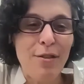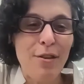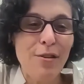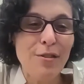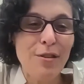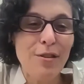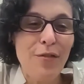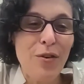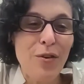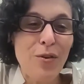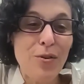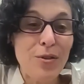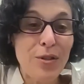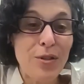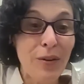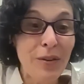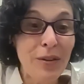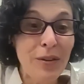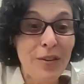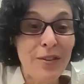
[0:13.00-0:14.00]
For those of you who
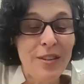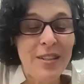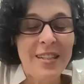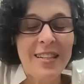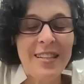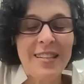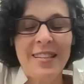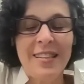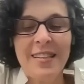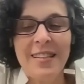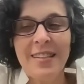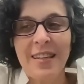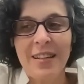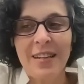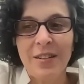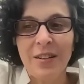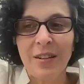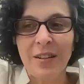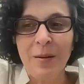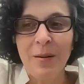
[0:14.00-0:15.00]
don't know the Deason
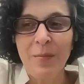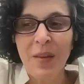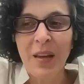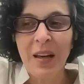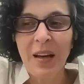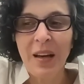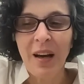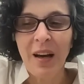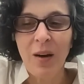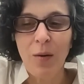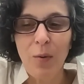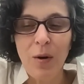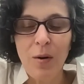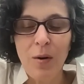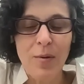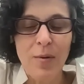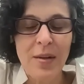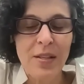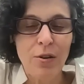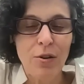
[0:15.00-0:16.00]
Center,
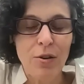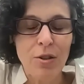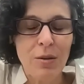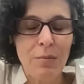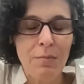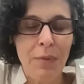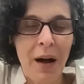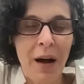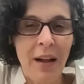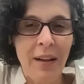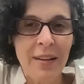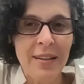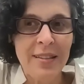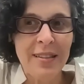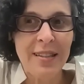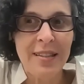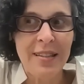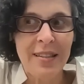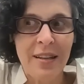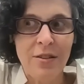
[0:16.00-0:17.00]
we're a research and
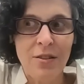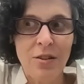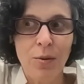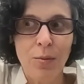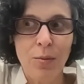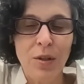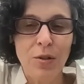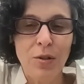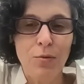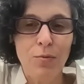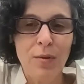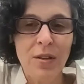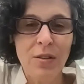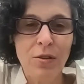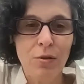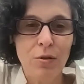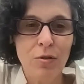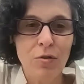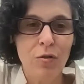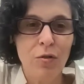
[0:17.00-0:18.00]
policy center. We do
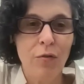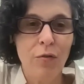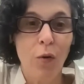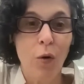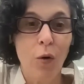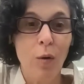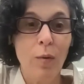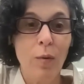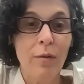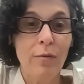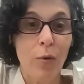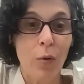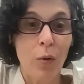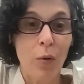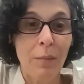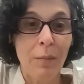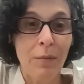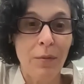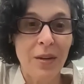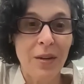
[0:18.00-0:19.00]
research for
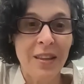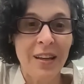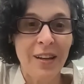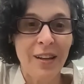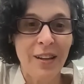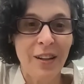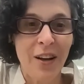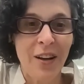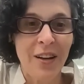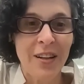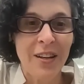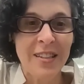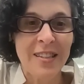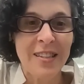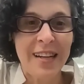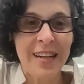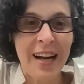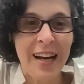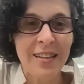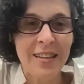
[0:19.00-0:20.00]
reform. We think along a
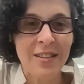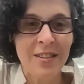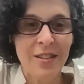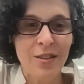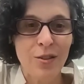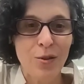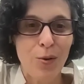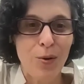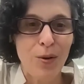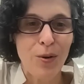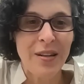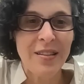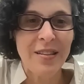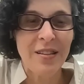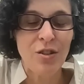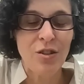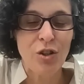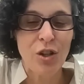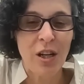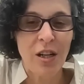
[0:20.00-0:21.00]
Statz,
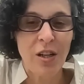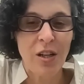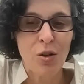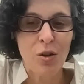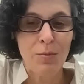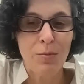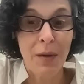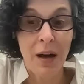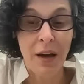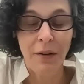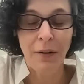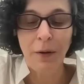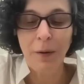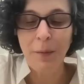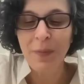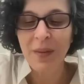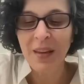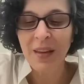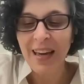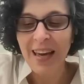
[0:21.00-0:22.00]
stories, and change
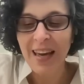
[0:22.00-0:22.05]
model.